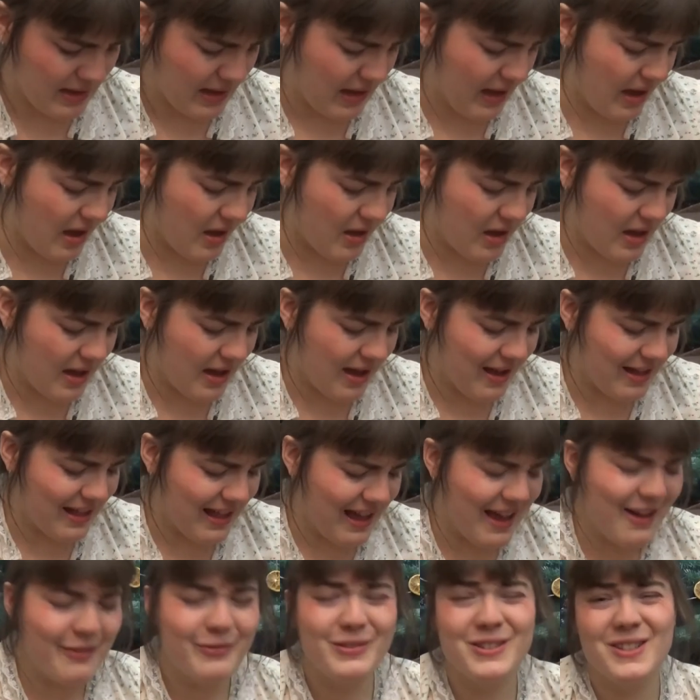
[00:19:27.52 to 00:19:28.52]
I'll
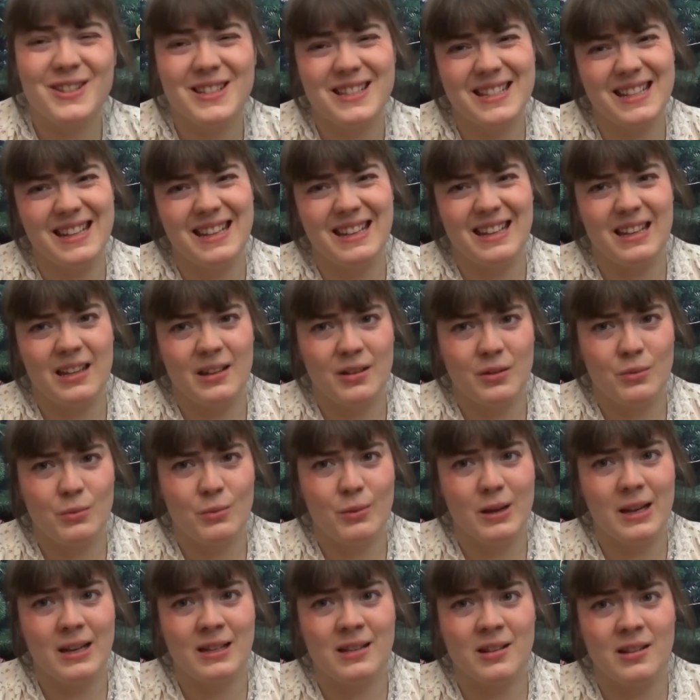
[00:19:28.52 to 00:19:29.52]
have to see
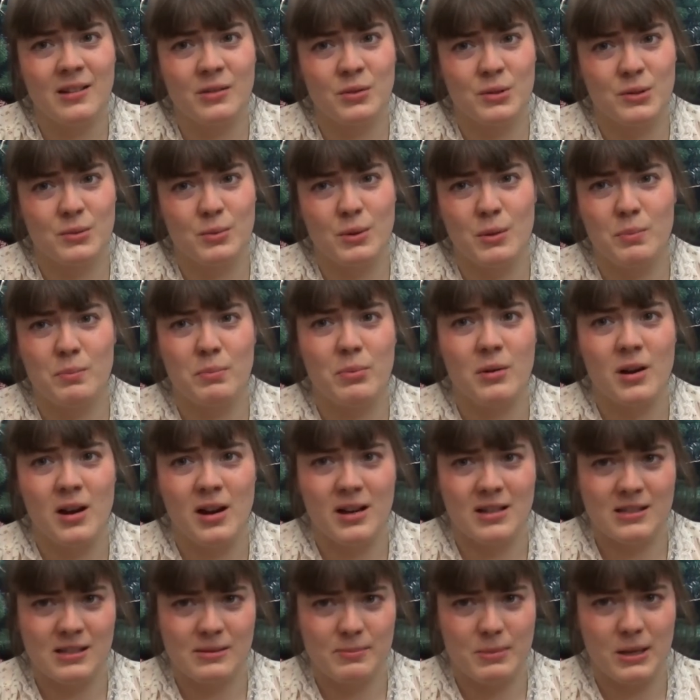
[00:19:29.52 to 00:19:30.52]
where it goes with
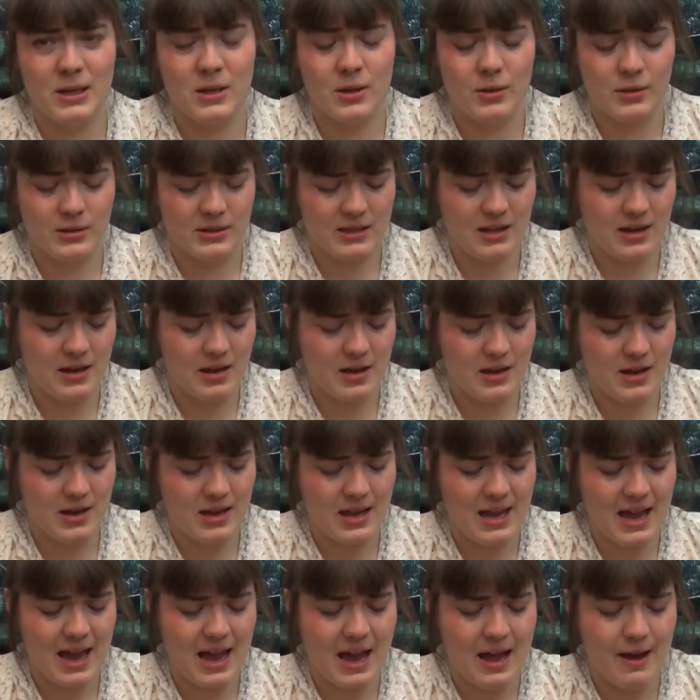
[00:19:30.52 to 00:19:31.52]
bras, because
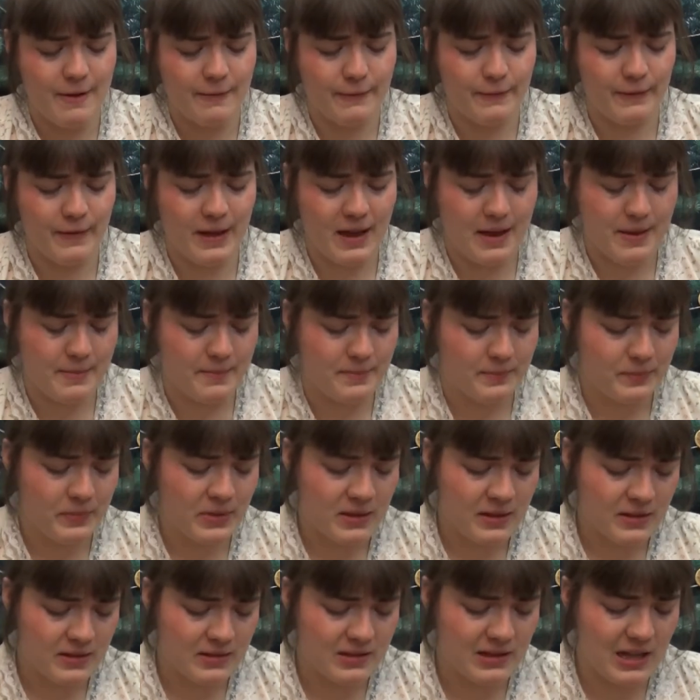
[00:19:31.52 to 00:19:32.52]
I have
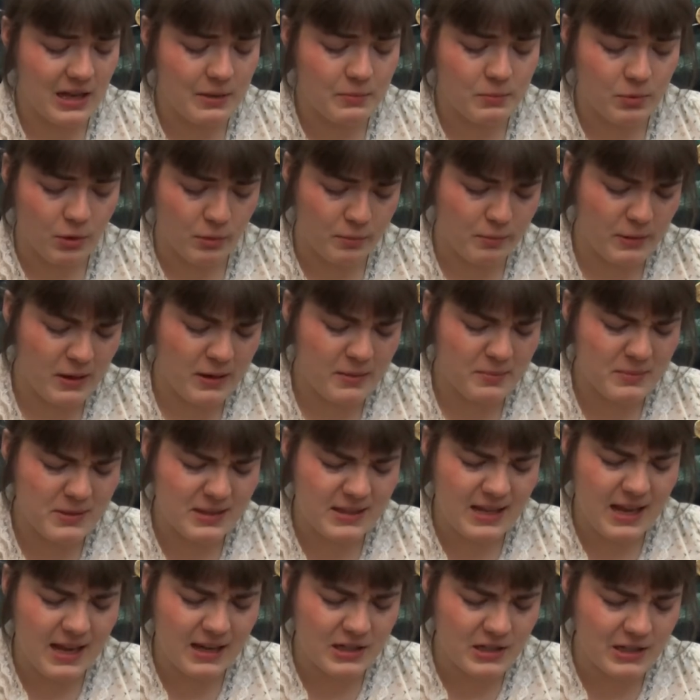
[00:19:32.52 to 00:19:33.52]
slight
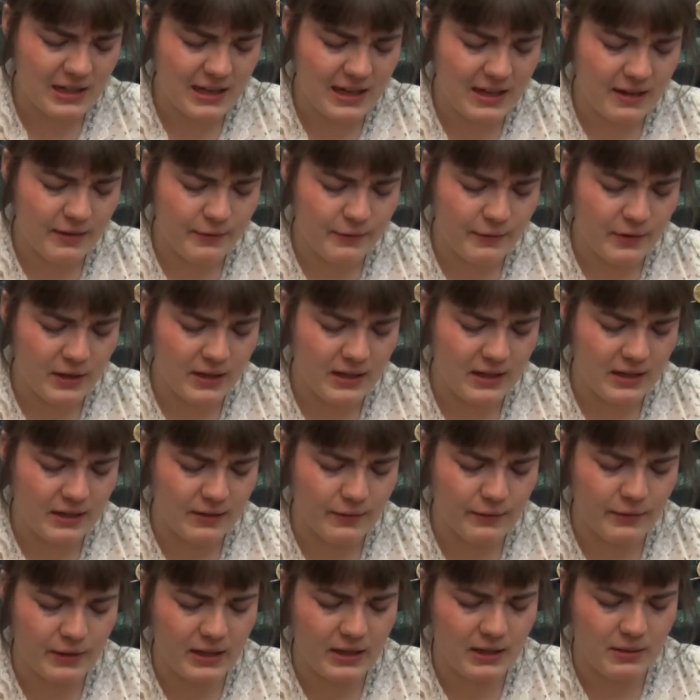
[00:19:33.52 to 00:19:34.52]
problems actually
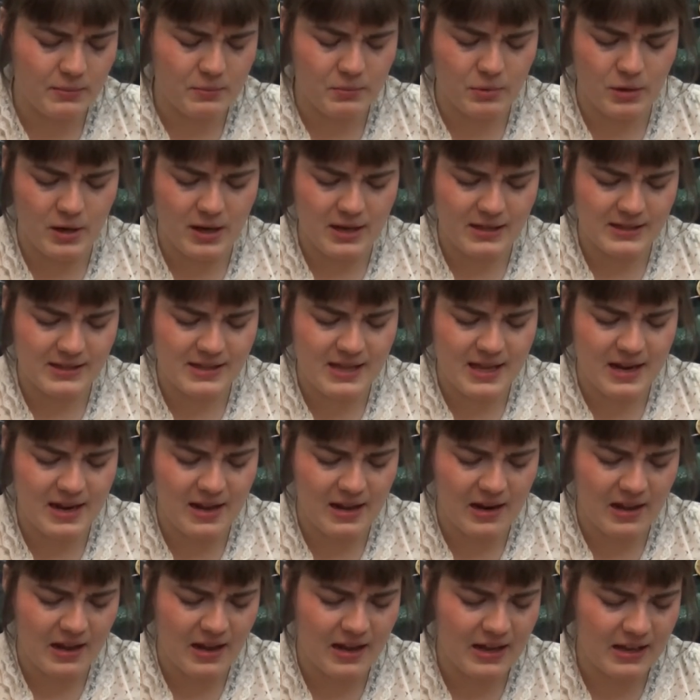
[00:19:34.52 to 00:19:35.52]
finding bras that I
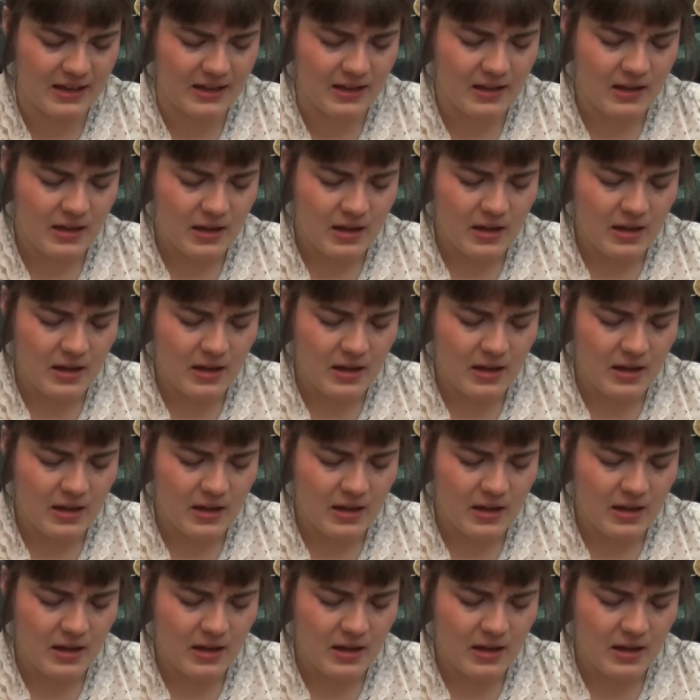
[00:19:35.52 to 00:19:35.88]
like,